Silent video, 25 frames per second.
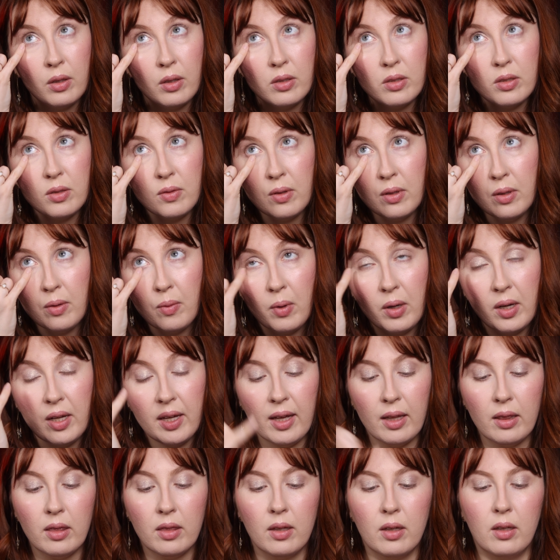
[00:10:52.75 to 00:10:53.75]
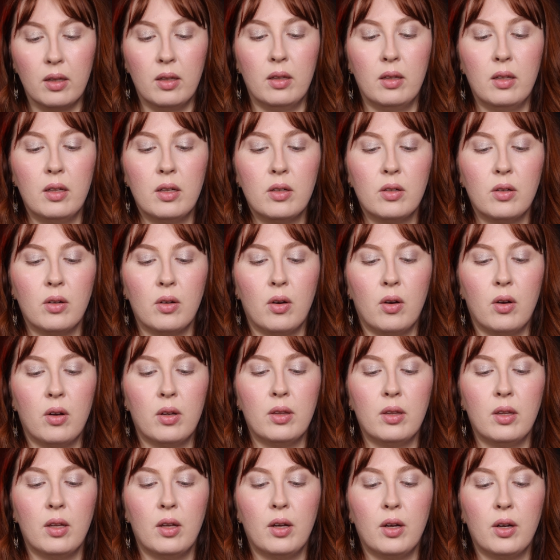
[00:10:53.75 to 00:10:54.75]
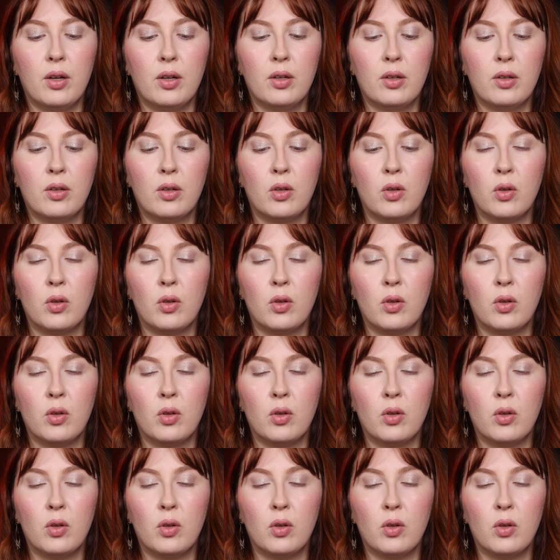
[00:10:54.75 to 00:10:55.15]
Just really want to get the glitter on there.